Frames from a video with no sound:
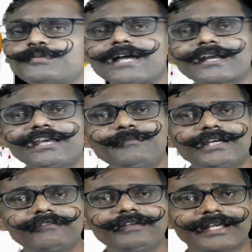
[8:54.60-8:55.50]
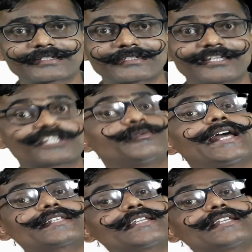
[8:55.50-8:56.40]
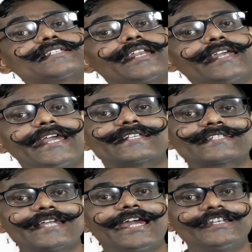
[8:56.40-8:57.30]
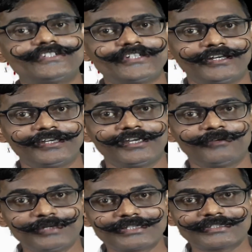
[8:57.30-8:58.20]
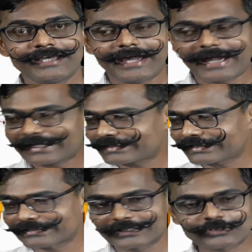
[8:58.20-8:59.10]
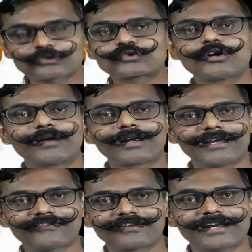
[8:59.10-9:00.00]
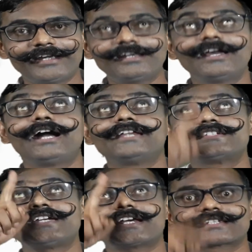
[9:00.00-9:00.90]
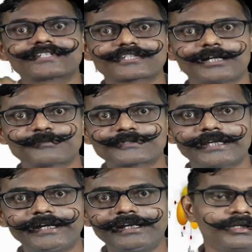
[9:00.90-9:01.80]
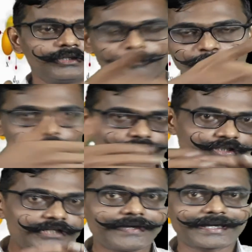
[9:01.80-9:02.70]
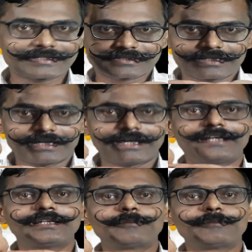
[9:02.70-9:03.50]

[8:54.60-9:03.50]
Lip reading: are in between axes, but axes are x and z. Means x axis to our left, right, and z axis upside, the positive x and the